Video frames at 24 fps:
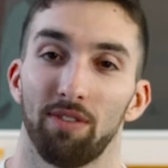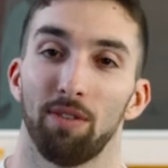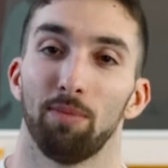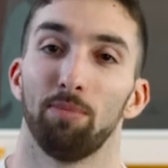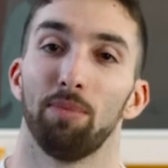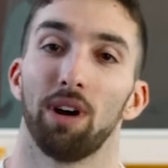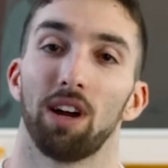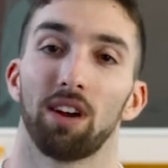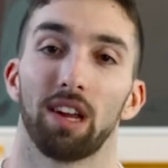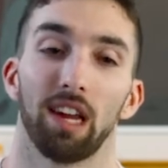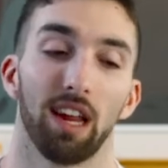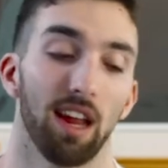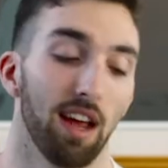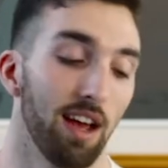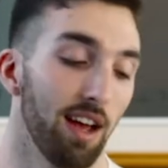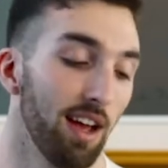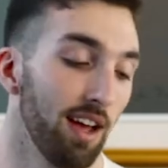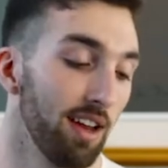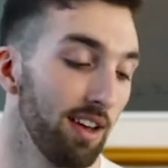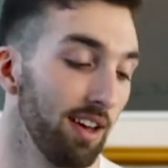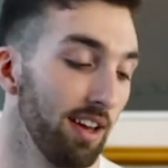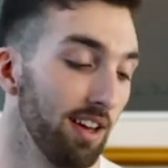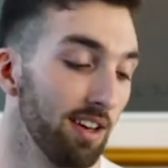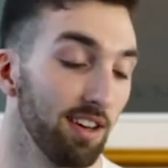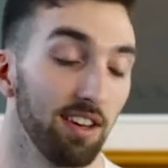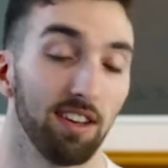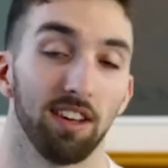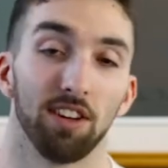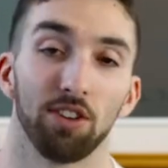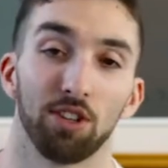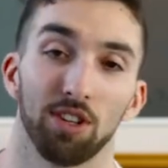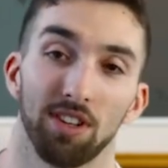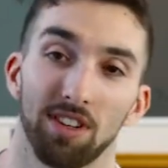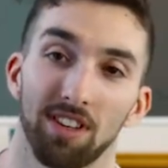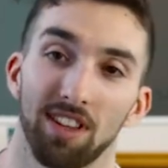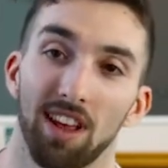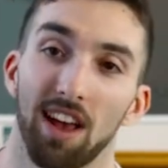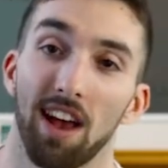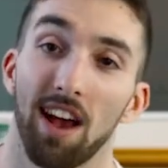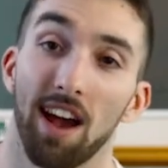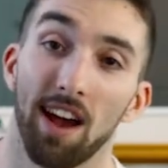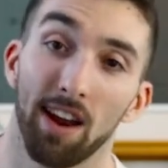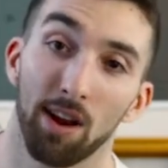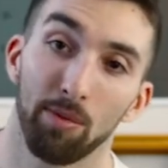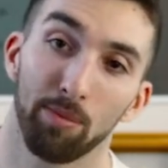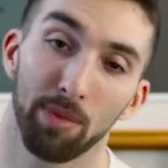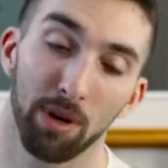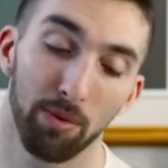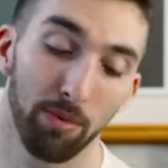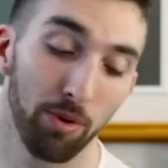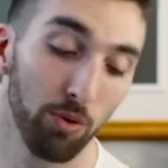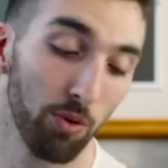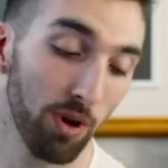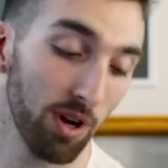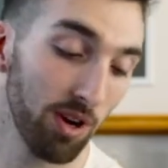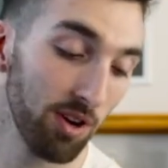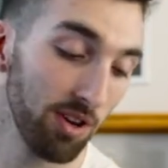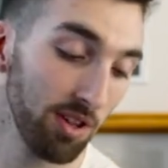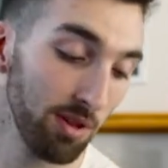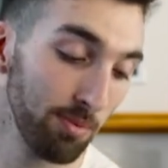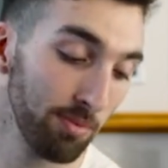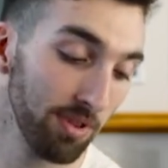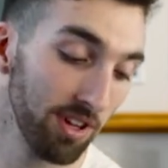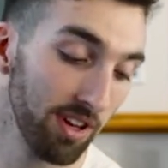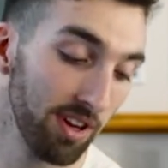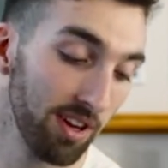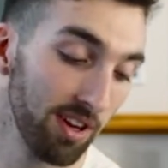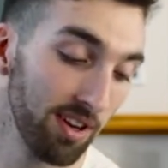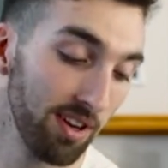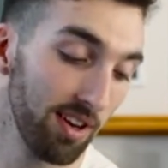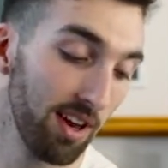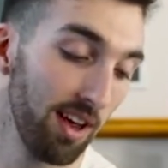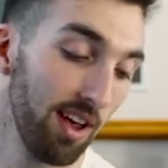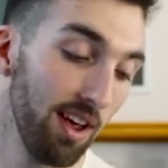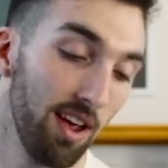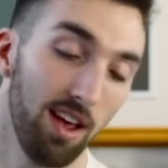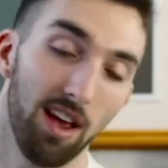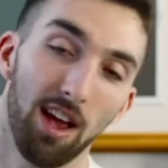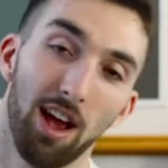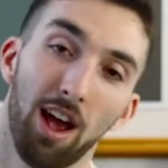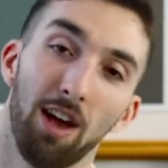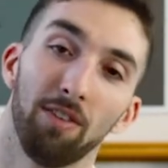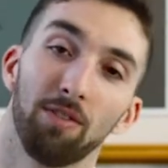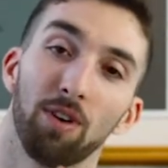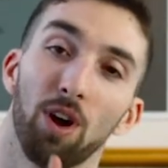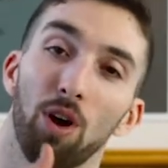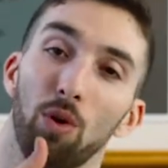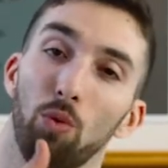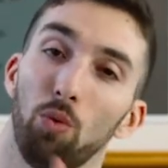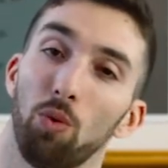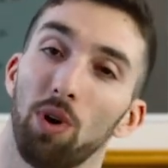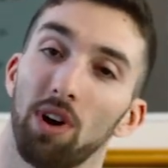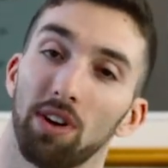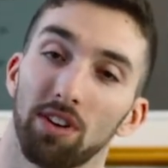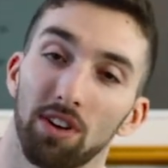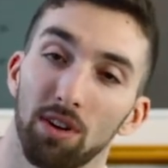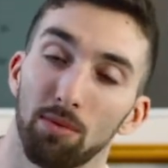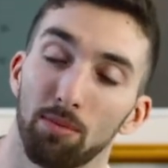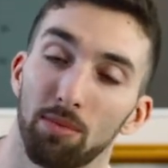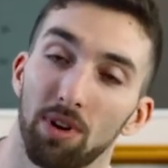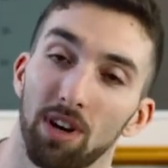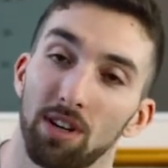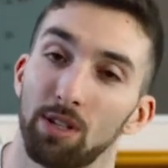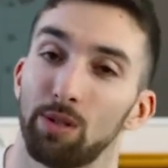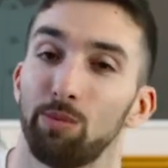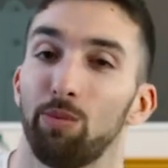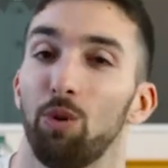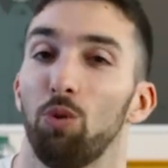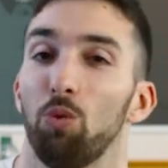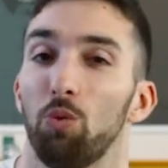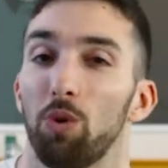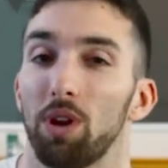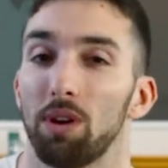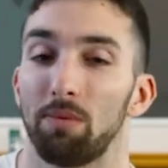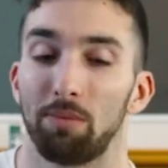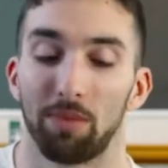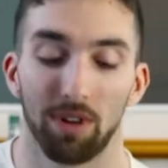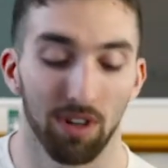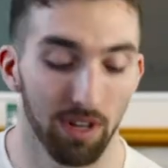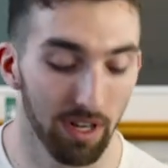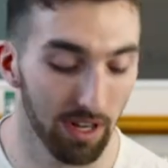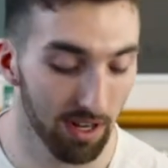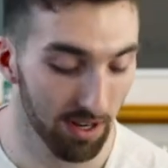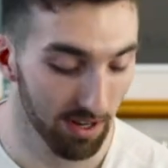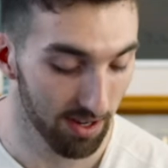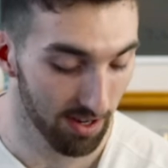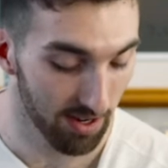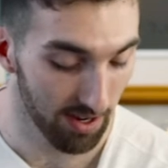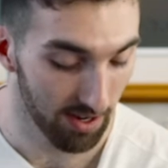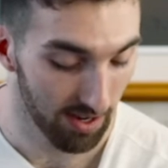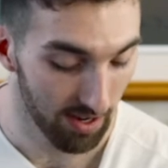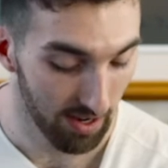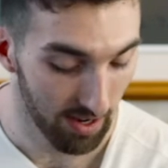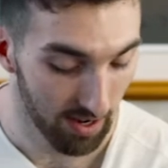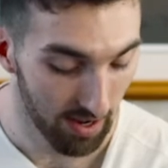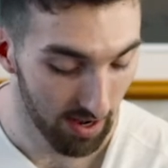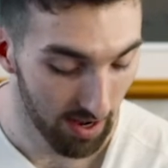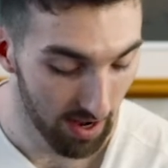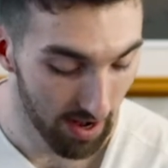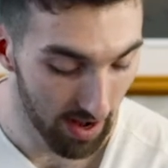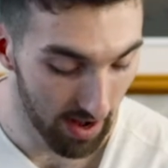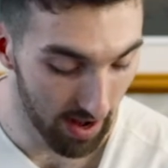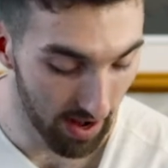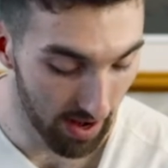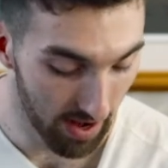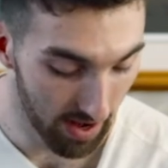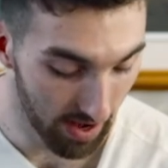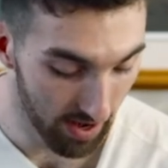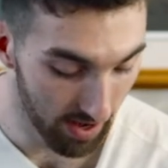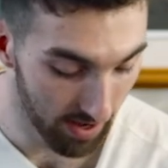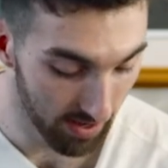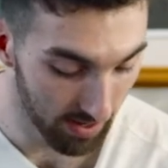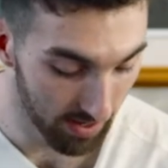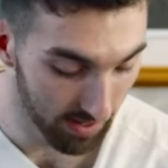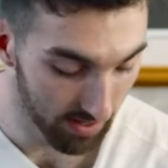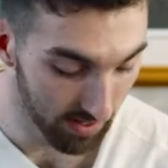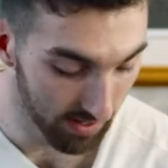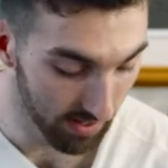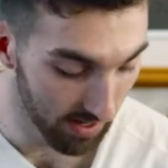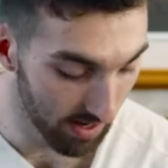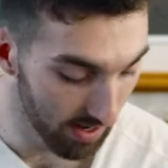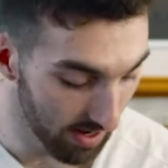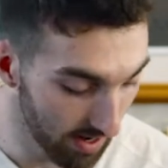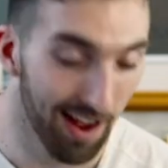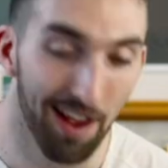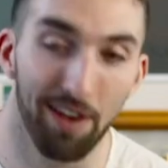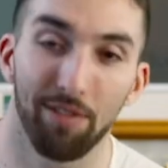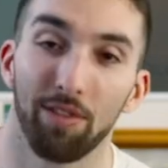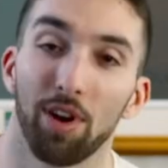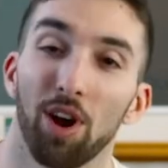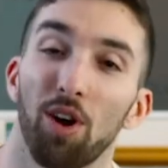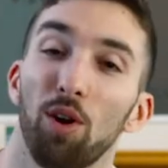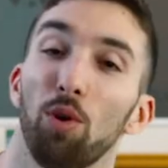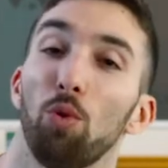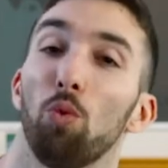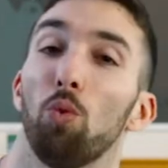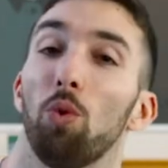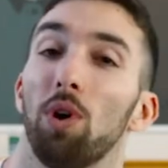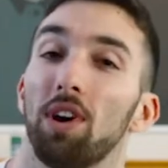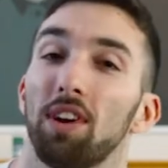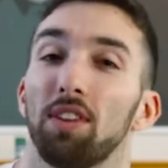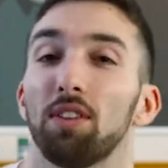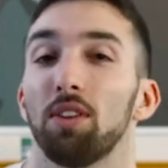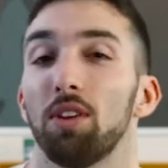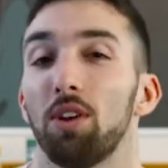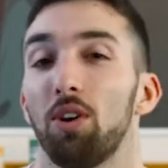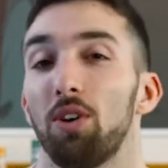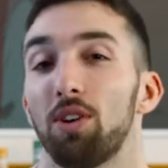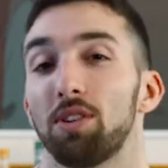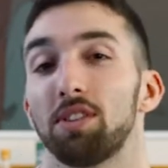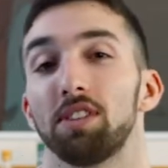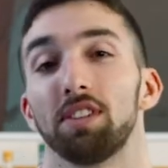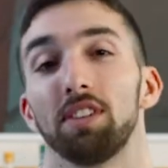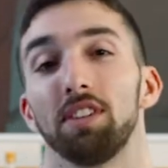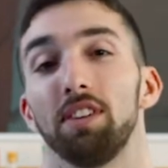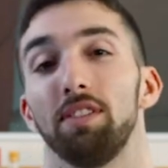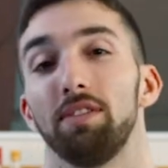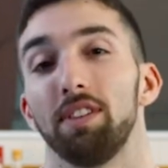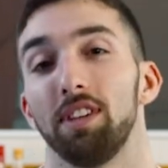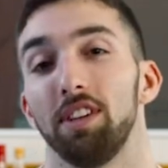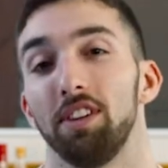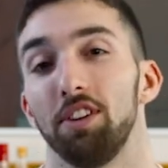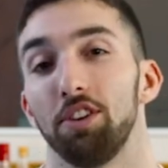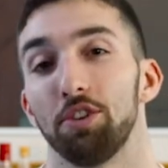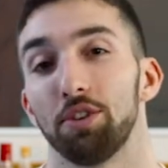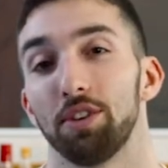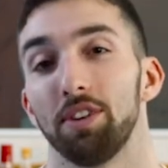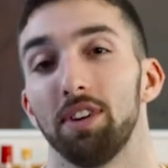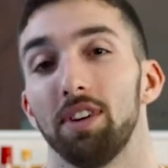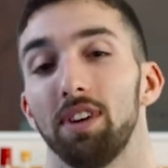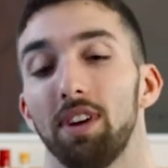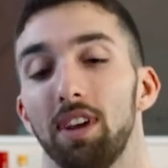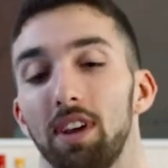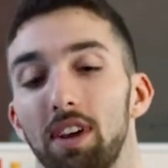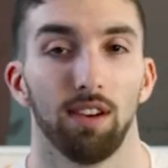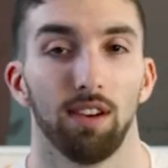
of a bucket hat in addition to the hat I'm gonna be wearing on the plane. I've got 1 compressible windbreaker. And I have got 1 long sleeve t-shirt.